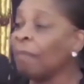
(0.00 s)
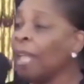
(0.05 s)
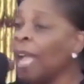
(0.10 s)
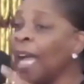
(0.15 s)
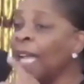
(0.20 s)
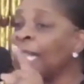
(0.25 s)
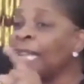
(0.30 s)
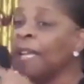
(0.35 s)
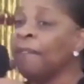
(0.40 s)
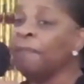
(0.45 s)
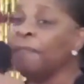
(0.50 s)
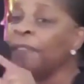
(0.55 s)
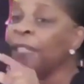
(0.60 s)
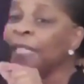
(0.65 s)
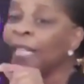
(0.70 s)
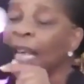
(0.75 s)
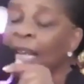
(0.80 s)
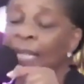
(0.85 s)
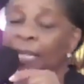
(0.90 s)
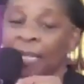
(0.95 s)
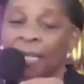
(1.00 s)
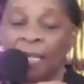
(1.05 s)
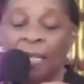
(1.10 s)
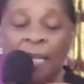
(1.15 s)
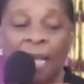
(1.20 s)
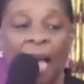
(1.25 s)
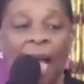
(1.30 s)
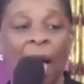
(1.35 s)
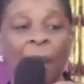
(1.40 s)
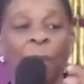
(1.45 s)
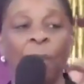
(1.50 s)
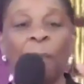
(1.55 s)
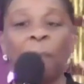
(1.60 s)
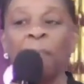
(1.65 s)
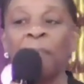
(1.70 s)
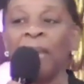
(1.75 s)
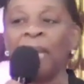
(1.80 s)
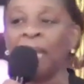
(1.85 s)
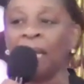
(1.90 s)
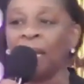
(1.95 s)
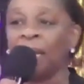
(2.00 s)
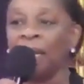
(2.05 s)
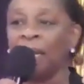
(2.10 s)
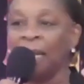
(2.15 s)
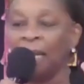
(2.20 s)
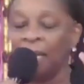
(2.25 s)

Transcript: And He emphasizes that our Maker